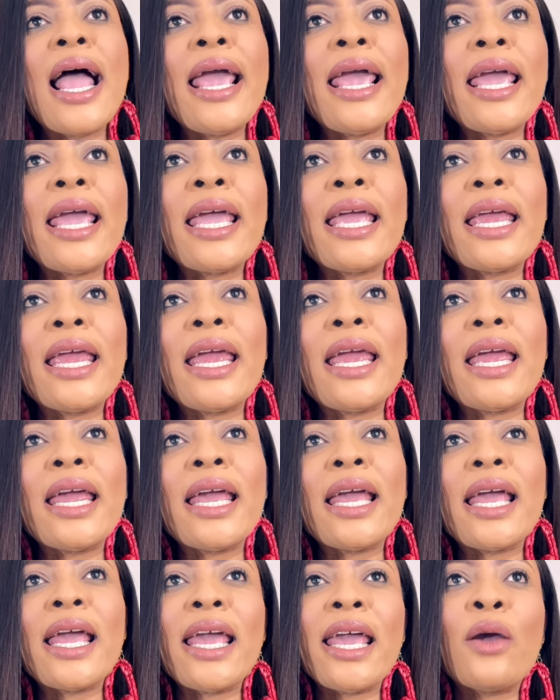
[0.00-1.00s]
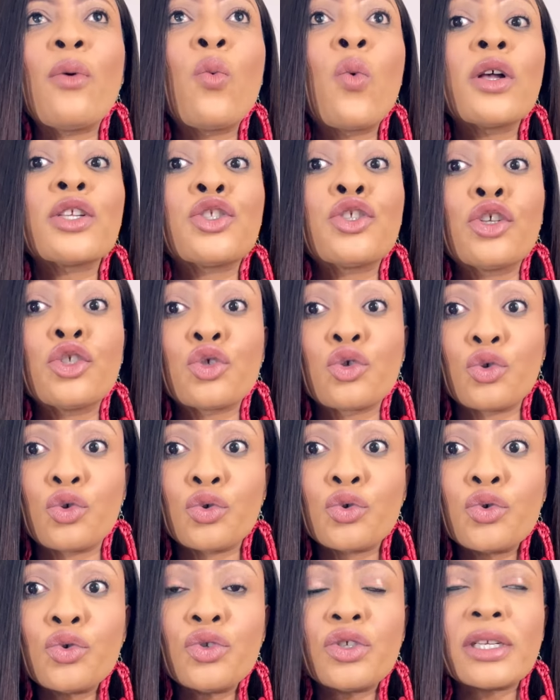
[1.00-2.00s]
It was not
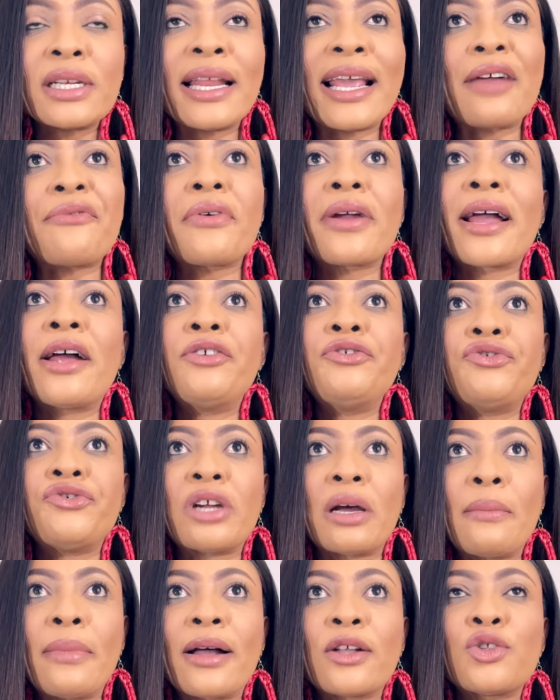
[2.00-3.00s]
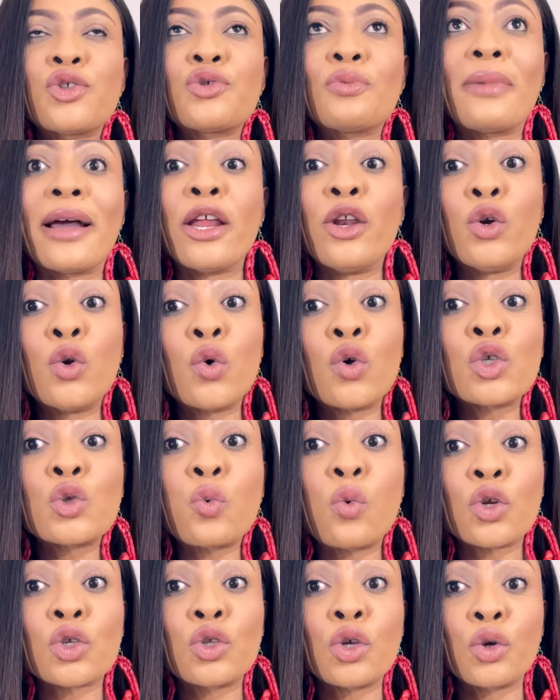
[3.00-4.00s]
good. The African drama to my
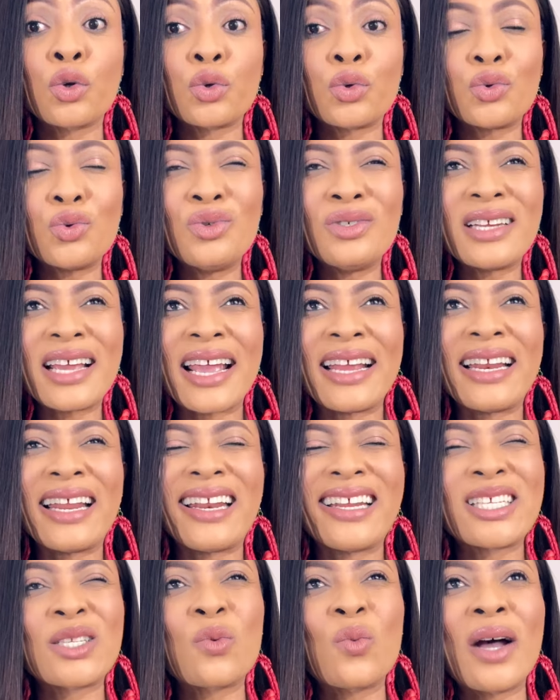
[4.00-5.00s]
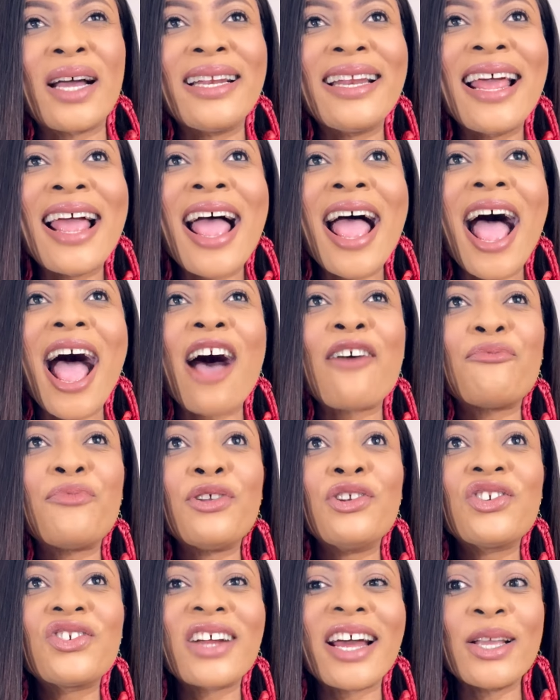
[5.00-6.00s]
nose was not good. And it is one I've
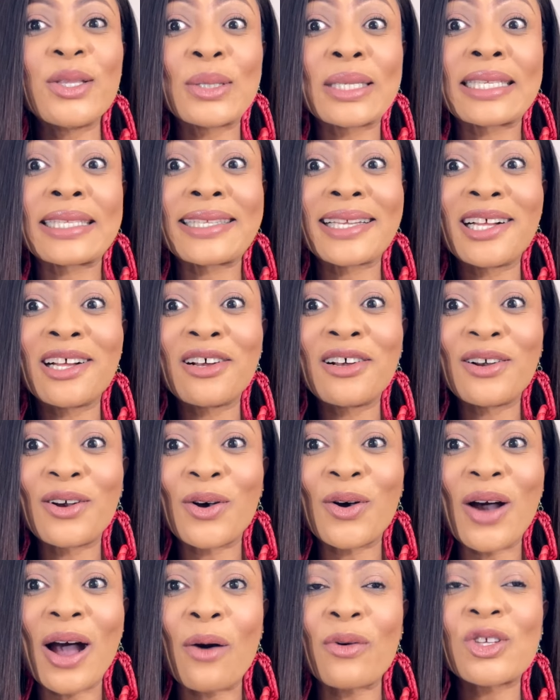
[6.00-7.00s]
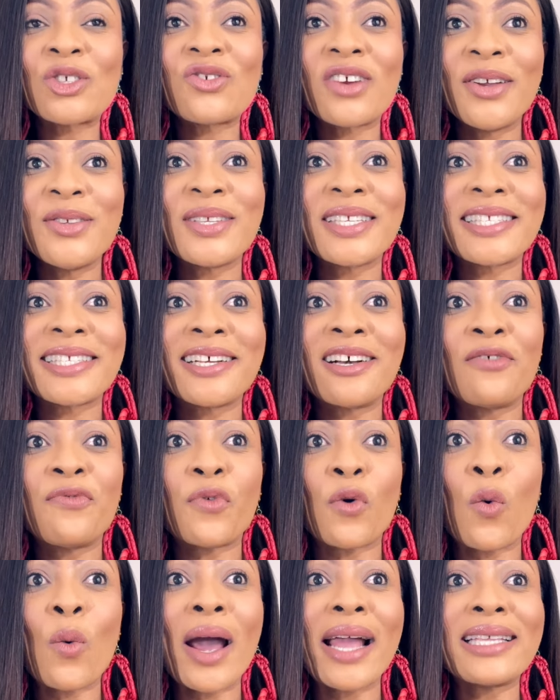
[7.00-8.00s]
been trying to sell, or I was trying to sell
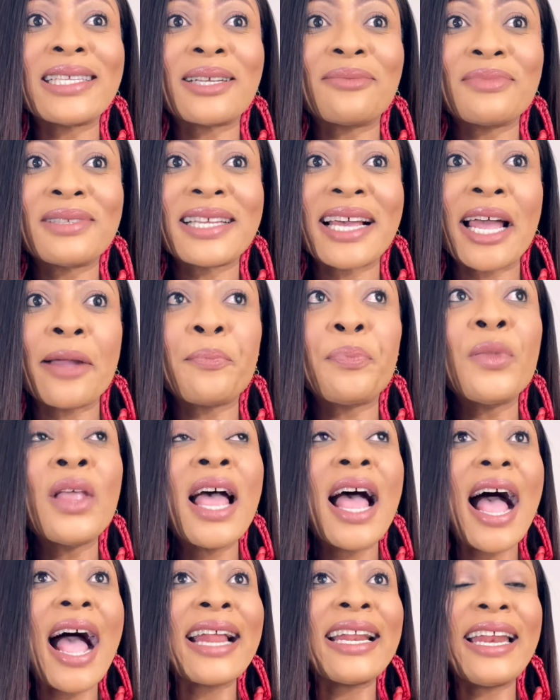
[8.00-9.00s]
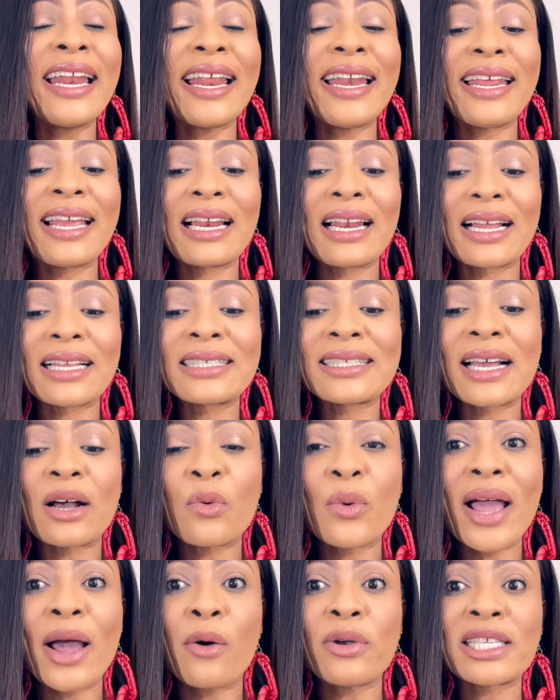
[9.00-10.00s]
for quite some time. I did a
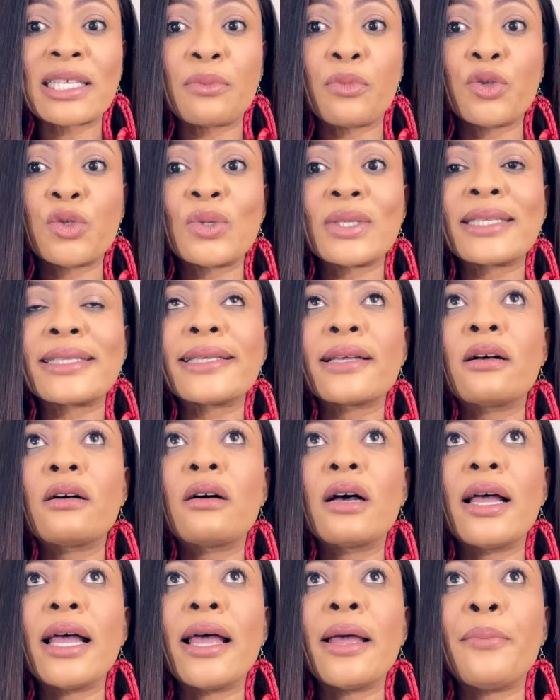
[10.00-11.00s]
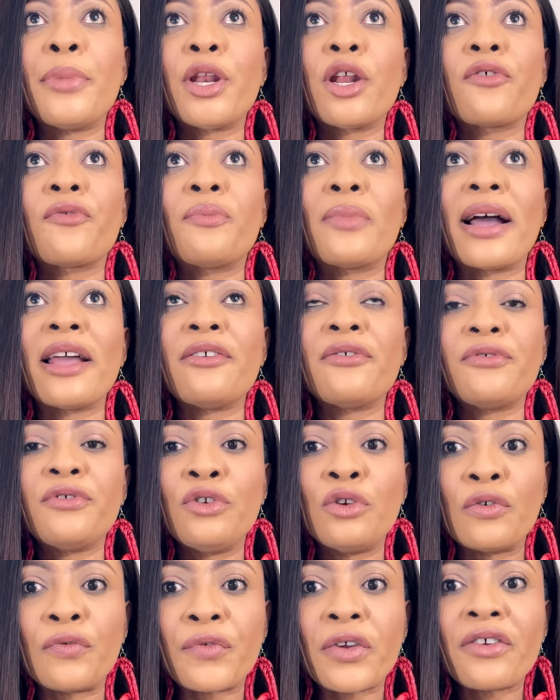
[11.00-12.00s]
declutter where I was able to sell a bit of my,
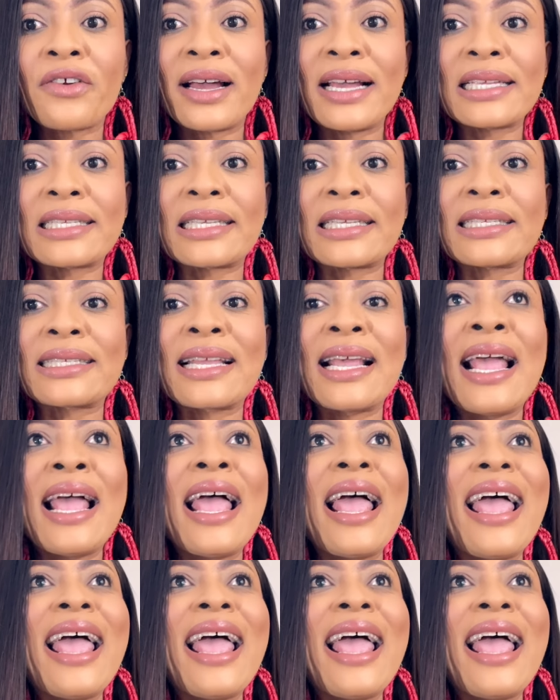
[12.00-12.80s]
you know, fragrances.